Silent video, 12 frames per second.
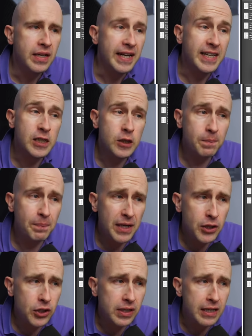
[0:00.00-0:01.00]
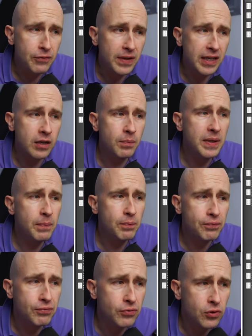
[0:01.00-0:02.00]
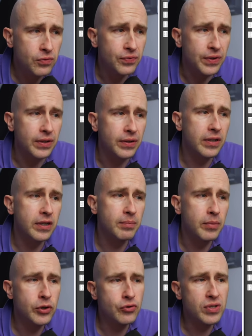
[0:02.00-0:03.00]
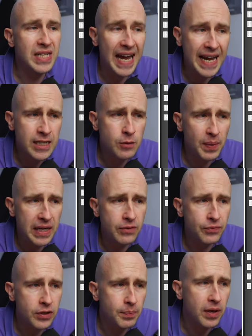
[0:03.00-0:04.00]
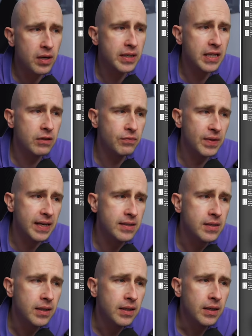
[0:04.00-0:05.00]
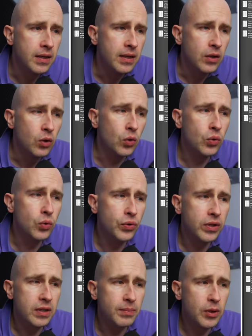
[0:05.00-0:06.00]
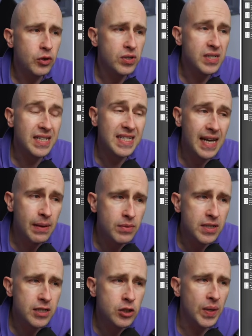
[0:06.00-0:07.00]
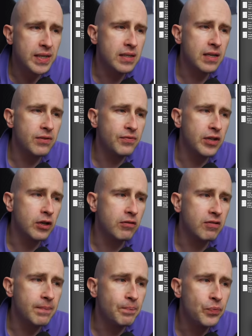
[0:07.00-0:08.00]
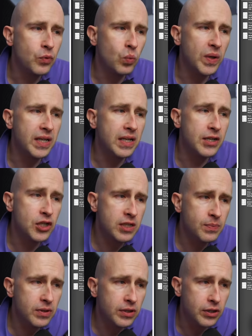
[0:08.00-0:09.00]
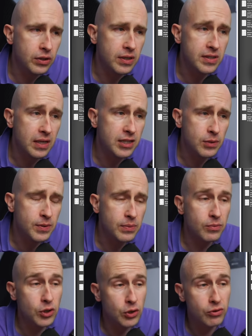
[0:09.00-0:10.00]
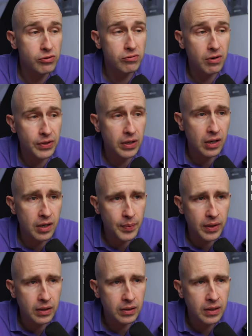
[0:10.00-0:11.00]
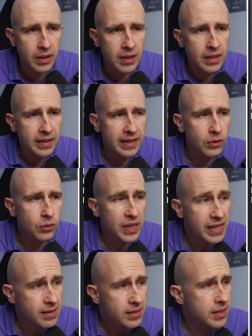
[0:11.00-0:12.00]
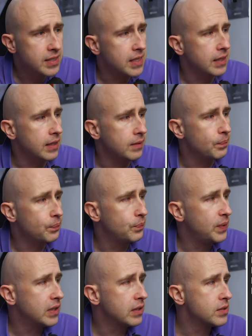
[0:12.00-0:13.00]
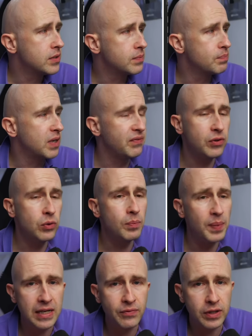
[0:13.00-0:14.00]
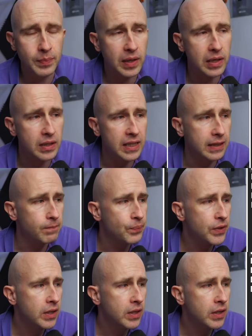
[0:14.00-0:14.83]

especially if it can be proven that the motorist has paid for the parking event or that the motorist attempted to enter their VRM when a legitimate user of the car park. Now, here's the ticket, because my viewer paid for the parking.